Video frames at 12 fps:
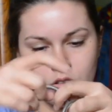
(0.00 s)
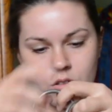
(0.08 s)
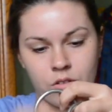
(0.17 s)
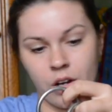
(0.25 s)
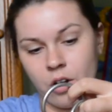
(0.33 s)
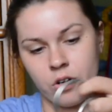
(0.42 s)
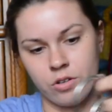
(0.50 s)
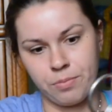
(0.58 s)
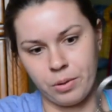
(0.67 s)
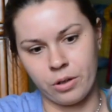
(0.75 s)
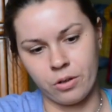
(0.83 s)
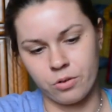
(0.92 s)
or
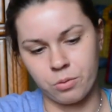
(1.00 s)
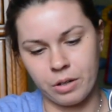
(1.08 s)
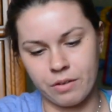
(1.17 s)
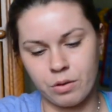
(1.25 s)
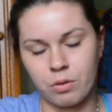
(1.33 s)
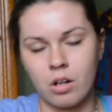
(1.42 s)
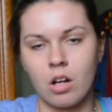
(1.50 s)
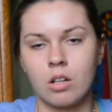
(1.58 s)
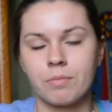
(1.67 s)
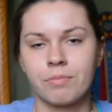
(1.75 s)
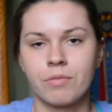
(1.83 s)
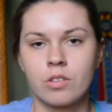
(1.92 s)
Hurstbringers, whatever you want to call
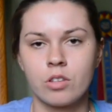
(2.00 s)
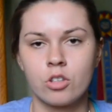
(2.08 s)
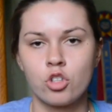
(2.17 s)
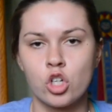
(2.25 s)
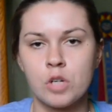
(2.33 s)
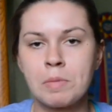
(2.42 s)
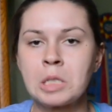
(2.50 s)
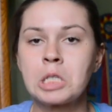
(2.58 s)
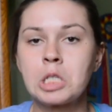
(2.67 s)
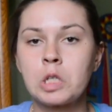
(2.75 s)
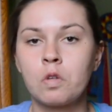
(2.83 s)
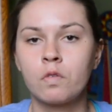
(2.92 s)
them, German
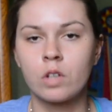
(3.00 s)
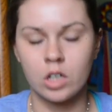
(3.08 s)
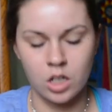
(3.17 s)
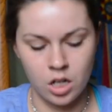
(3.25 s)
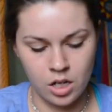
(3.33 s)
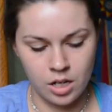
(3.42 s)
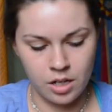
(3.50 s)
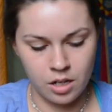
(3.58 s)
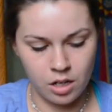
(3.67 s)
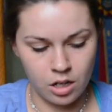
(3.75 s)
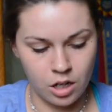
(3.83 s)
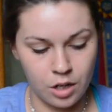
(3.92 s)
Silver,
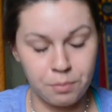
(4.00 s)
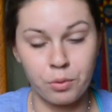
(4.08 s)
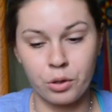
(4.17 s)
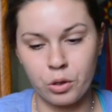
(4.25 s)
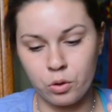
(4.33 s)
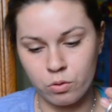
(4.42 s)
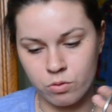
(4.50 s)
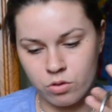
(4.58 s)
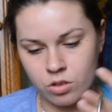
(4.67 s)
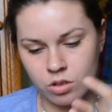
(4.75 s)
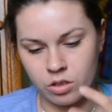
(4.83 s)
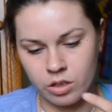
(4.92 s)
uh,
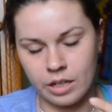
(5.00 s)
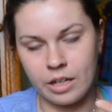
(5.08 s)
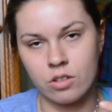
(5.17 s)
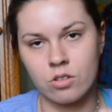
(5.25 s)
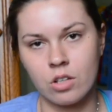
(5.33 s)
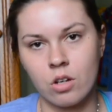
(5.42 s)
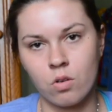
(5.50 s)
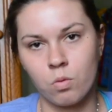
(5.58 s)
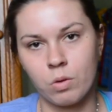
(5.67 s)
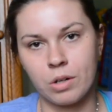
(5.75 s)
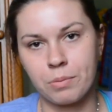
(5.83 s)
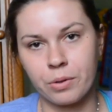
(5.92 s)
Berdoons. And so
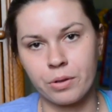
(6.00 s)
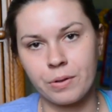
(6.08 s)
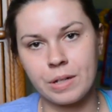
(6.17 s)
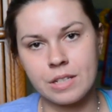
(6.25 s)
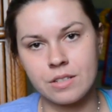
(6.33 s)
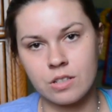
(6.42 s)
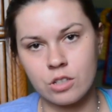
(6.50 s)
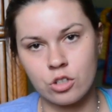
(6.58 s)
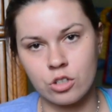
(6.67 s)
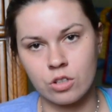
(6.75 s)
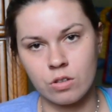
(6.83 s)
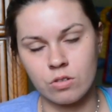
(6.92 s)
what a Berdoon is, is it
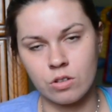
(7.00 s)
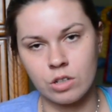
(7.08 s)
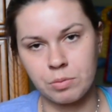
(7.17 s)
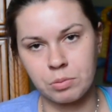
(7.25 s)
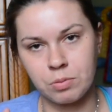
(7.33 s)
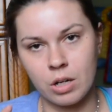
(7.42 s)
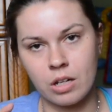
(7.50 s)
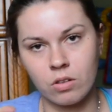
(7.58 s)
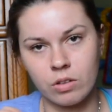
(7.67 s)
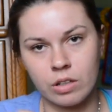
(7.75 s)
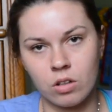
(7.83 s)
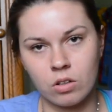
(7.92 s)
just goes on double
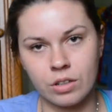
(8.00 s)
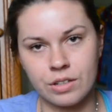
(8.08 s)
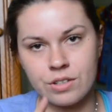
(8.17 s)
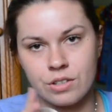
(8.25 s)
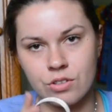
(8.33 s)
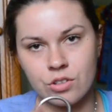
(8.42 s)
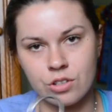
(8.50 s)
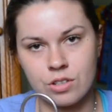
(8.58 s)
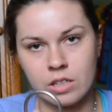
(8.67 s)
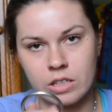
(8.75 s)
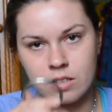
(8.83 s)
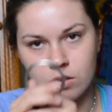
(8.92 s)
bridle, and all it is is
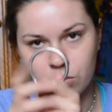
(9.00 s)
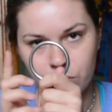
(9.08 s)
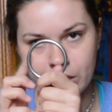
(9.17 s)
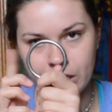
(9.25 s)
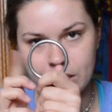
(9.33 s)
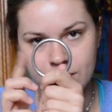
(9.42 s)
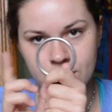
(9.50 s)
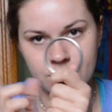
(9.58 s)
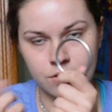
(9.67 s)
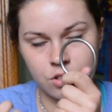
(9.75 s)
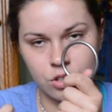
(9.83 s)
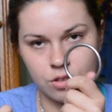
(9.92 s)
just this little ring is
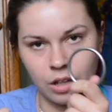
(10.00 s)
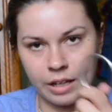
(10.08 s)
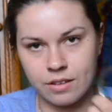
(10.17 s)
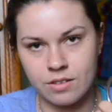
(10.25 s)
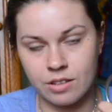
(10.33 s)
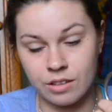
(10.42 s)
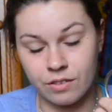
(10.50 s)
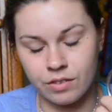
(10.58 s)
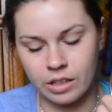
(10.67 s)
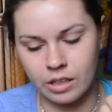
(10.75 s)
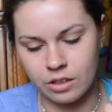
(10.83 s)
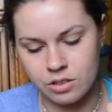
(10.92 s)
like
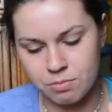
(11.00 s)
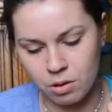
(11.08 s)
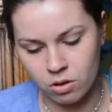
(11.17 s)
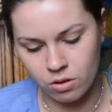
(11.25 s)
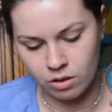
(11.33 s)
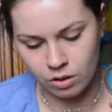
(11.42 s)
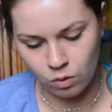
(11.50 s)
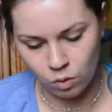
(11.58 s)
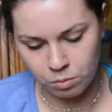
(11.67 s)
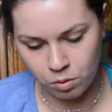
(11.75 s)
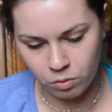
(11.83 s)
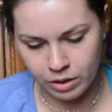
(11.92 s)
significantly smaller than a
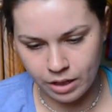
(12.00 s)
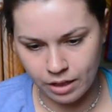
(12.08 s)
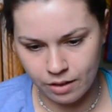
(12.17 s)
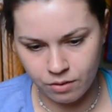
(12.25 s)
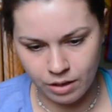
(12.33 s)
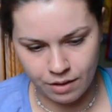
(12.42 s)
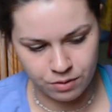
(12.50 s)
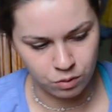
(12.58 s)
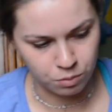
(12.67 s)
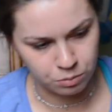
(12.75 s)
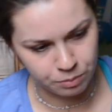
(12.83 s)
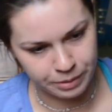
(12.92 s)
normal ring. I don't have a
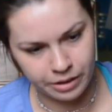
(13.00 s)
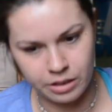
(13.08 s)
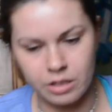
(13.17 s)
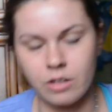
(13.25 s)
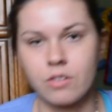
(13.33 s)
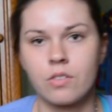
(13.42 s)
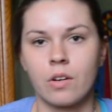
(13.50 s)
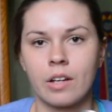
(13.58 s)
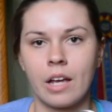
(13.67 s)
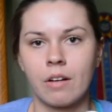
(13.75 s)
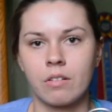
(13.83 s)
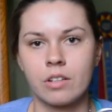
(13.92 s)
normal bit in here, so I
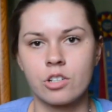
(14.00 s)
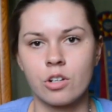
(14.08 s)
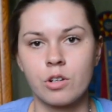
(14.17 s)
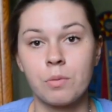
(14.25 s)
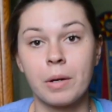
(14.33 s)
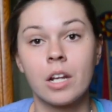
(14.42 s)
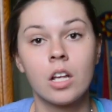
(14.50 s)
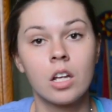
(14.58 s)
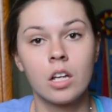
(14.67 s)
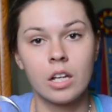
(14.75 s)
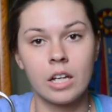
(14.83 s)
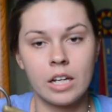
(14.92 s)
can't really show you. But
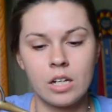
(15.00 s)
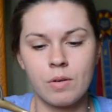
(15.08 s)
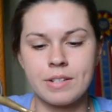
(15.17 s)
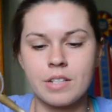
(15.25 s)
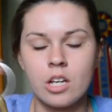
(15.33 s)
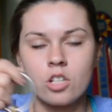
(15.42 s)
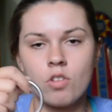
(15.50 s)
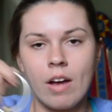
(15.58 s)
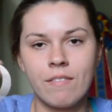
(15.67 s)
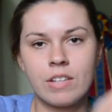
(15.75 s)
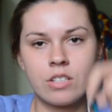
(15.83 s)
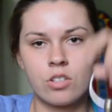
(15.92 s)
anyways, so I
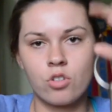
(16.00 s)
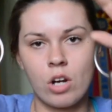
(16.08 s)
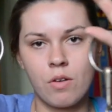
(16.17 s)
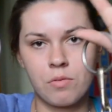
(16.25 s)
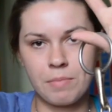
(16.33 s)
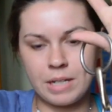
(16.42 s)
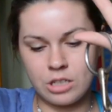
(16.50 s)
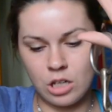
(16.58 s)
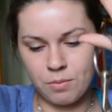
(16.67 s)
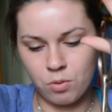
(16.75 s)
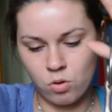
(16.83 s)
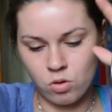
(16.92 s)
have these to try with my
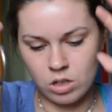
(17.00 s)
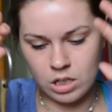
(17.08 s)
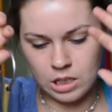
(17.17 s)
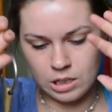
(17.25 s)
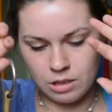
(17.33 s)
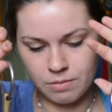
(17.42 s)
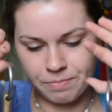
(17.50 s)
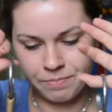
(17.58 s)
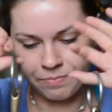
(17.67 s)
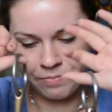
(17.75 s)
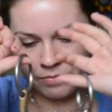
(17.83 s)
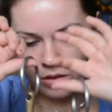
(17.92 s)
double, um,
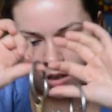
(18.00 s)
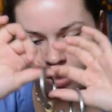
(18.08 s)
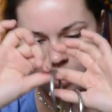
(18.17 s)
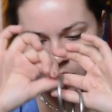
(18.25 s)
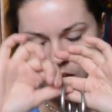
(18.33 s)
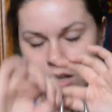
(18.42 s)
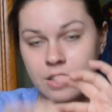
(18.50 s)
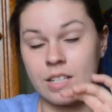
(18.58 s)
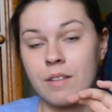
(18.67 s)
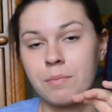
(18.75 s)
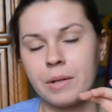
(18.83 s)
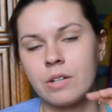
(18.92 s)
because
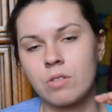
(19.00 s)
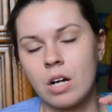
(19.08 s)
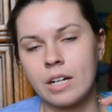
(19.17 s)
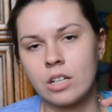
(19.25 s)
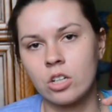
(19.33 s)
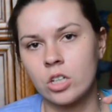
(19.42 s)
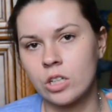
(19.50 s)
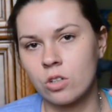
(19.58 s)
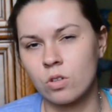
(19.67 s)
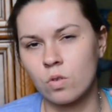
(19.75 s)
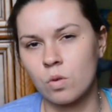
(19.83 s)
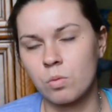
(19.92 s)
I've been riding her in
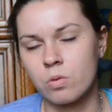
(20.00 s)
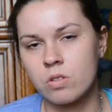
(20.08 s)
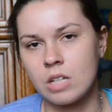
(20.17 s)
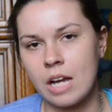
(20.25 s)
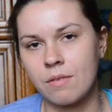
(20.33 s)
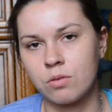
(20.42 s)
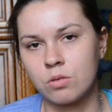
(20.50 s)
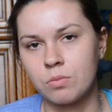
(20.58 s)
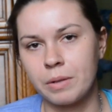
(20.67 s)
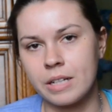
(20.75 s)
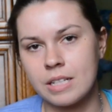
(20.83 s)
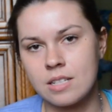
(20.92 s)
her normal snaffle,
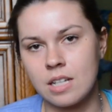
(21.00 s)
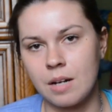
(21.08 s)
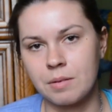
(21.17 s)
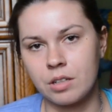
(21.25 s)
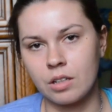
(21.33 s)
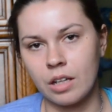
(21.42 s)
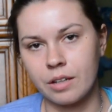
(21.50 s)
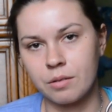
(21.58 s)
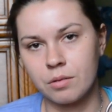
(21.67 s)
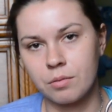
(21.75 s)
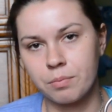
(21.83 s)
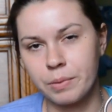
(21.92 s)
but it's time to like
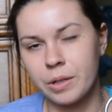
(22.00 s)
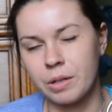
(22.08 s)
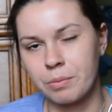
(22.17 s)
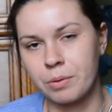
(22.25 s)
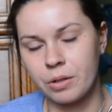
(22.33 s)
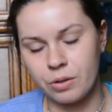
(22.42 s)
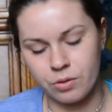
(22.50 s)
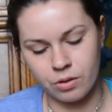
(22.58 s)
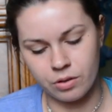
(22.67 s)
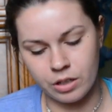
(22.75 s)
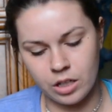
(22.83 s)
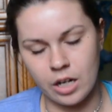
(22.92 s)
put a Berdoon
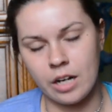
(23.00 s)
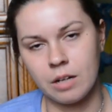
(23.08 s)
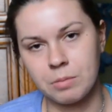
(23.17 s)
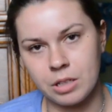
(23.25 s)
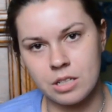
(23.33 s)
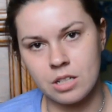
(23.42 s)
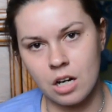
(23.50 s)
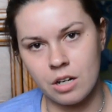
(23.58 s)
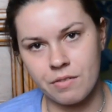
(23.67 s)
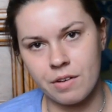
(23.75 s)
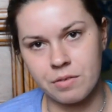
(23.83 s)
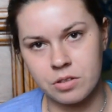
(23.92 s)
on there, and I'm getting
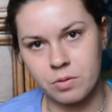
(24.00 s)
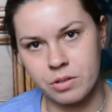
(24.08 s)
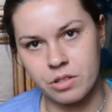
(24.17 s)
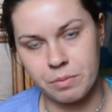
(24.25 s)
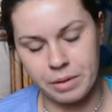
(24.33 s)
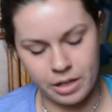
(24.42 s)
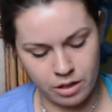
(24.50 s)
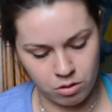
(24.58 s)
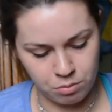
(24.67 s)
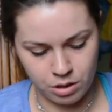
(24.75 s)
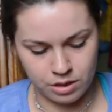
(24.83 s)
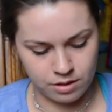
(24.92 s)
tired of having to switch the bit
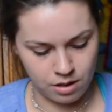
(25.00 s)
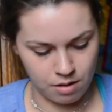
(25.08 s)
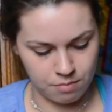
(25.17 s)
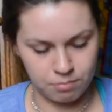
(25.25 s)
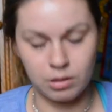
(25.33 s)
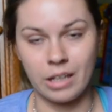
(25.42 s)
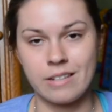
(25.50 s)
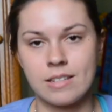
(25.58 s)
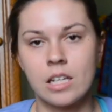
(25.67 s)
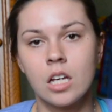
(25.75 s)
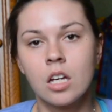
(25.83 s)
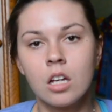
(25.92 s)
out because I'm
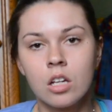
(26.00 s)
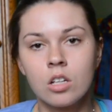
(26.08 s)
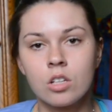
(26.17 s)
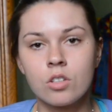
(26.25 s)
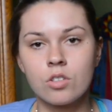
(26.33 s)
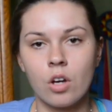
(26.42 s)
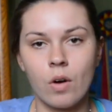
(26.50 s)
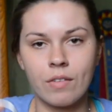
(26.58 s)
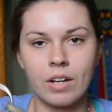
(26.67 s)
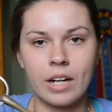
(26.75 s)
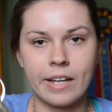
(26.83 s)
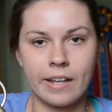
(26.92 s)
lazy. So I've
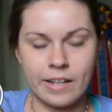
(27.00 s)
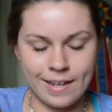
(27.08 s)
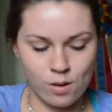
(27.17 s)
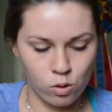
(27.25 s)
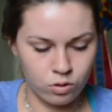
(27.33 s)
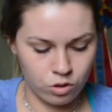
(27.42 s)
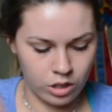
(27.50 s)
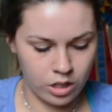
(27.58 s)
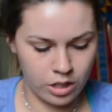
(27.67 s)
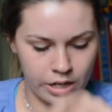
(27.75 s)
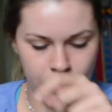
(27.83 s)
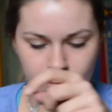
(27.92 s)
got a K K Ultra,
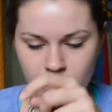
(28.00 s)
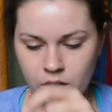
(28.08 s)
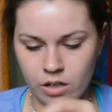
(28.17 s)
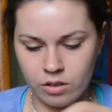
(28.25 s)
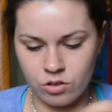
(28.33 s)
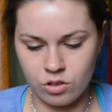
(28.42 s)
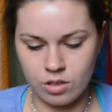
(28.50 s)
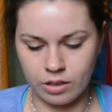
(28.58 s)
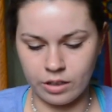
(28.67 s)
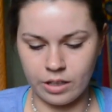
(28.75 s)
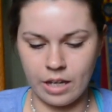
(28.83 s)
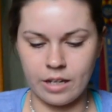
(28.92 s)
and then just like
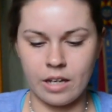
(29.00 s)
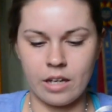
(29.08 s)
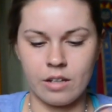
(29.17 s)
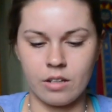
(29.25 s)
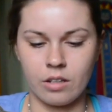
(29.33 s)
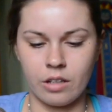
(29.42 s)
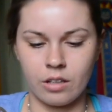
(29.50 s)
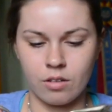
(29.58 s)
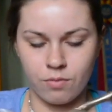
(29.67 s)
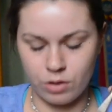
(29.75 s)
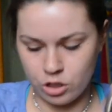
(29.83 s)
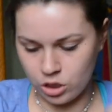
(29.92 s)
a K K, like the
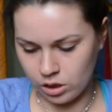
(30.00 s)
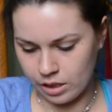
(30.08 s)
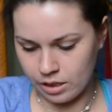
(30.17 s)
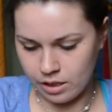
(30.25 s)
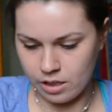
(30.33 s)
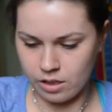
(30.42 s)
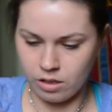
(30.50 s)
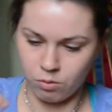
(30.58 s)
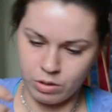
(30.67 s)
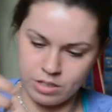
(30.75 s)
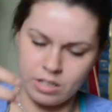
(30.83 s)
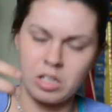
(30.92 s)
French Link, and then
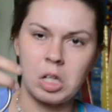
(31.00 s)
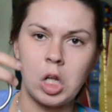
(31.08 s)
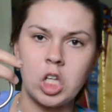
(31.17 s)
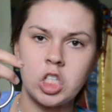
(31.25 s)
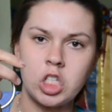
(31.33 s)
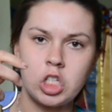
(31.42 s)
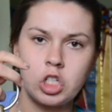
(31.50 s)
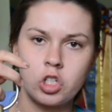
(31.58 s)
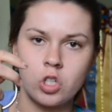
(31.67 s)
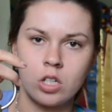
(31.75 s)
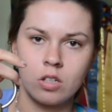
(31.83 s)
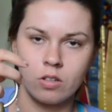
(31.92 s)
what is it, the Lozenge
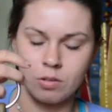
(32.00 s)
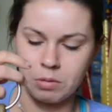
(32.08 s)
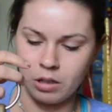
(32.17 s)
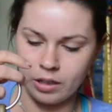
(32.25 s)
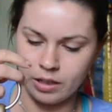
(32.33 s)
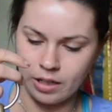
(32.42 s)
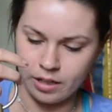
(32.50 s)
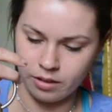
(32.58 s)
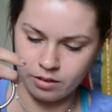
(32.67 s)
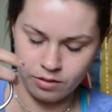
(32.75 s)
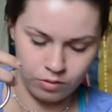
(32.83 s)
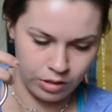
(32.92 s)
or something like that
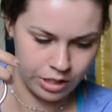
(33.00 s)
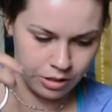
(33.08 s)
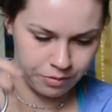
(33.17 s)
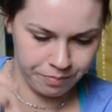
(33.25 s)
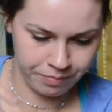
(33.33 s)
right here.